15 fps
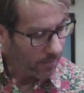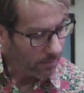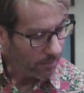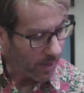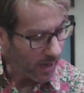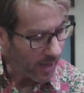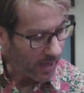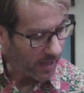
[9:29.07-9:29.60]

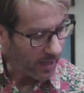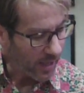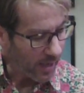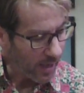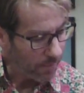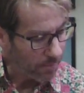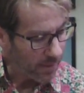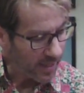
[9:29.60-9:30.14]
my
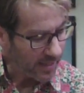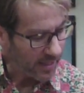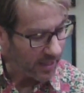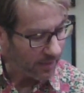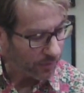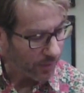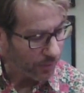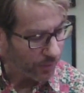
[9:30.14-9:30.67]
pinky
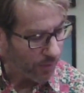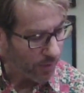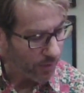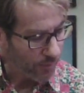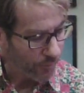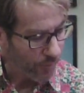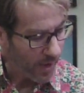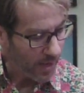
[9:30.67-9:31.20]
at the
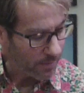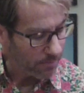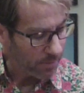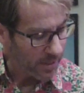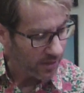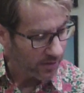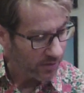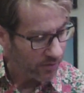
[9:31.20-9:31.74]
third fret
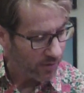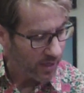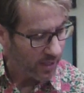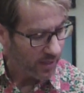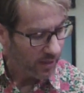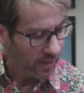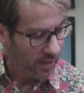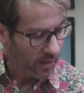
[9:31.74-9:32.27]
B
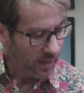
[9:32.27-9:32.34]
string,